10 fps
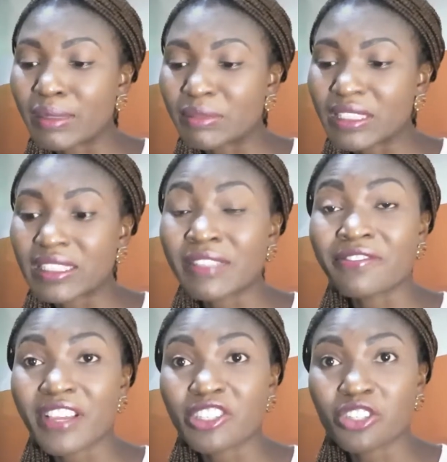this
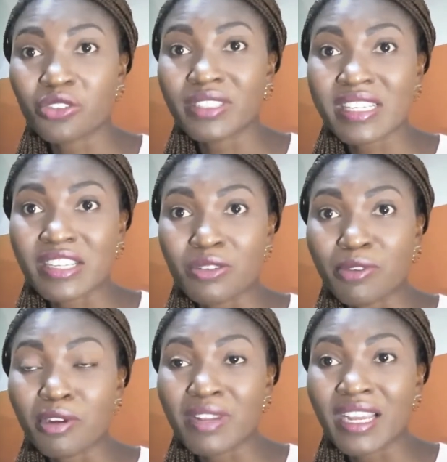infection on the nail,
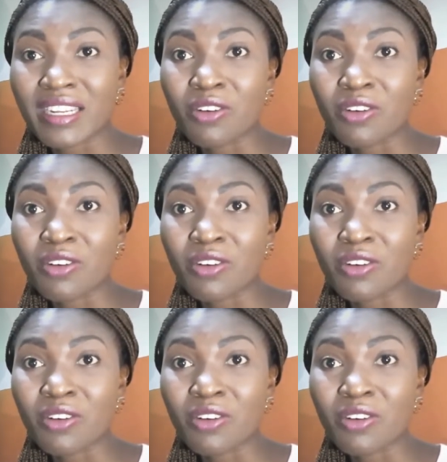probably